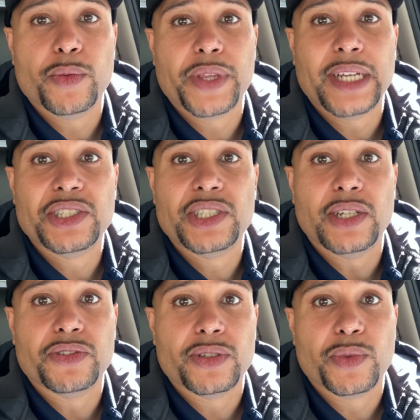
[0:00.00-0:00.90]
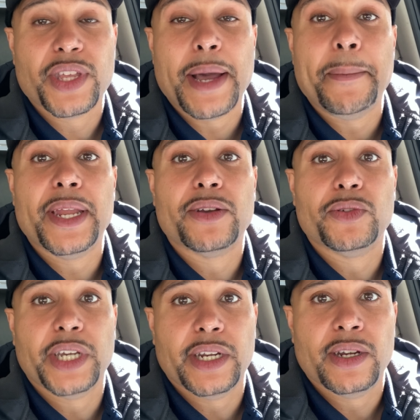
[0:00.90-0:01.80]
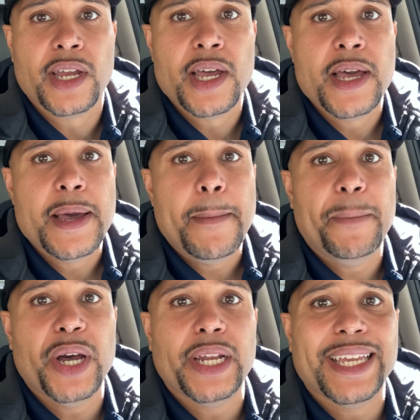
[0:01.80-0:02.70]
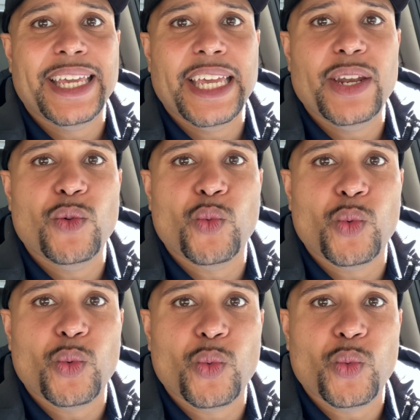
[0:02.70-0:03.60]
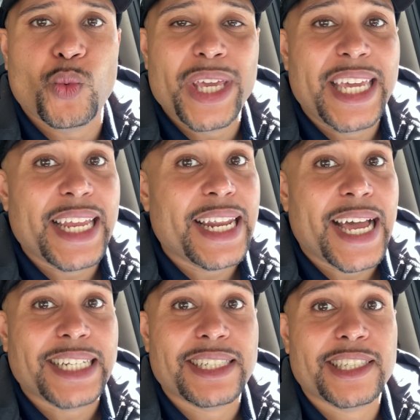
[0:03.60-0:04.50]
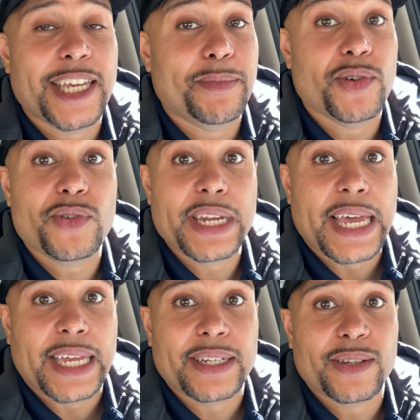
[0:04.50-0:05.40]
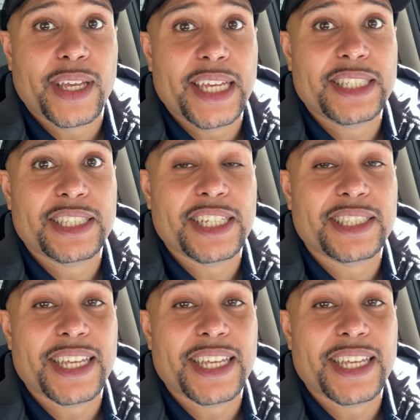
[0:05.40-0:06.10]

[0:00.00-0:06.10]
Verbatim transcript: without shelter, without medical care. But again, we cannot just keep doing that. It's, it's